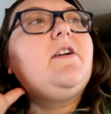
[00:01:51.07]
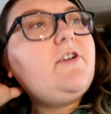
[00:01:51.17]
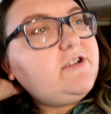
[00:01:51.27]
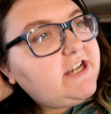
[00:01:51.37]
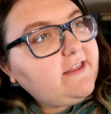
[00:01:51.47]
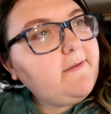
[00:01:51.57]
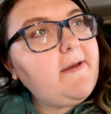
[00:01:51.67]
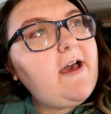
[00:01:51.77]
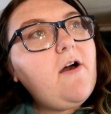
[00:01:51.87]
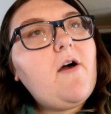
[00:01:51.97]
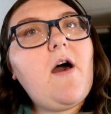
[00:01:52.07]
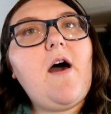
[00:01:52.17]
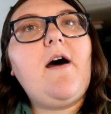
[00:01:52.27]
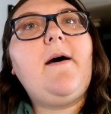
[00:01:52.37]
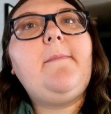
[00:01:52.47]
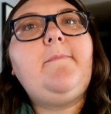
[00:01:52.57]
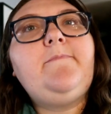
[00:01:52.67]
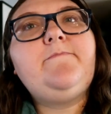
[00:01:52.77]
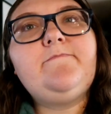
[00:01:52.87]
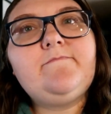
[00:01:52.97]
Go check them out.
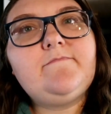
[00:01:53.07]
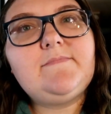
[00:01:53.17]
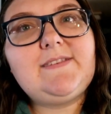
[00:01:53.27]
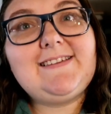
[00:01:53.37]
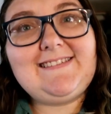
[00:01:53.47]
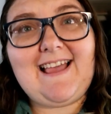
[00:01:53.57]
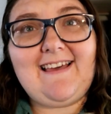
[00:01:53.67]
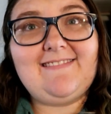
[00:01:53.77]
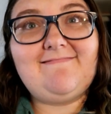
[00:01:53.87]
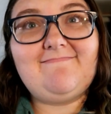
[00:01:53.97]
Um, Cause yeah,